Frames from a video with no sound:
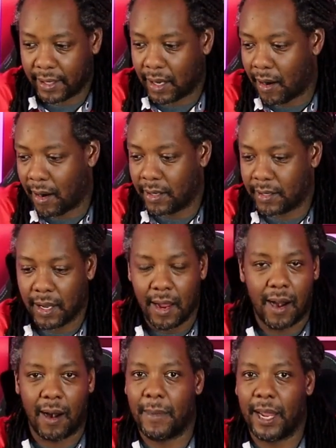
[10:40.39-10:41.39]
The cards
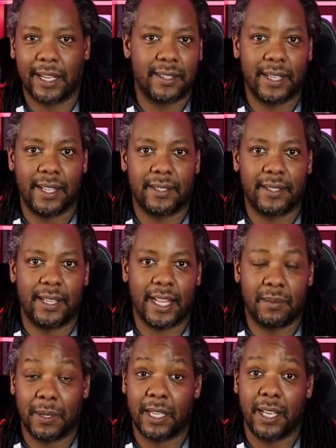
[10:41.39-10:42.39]
aren't making sense. And
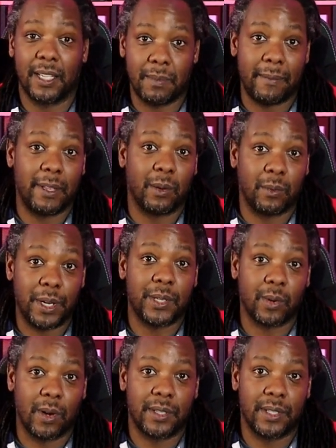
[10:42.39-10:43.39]
that's because maybe the
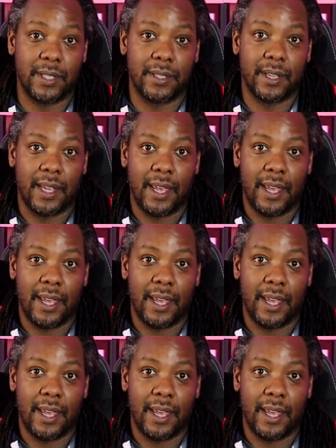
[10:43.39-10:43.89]
resources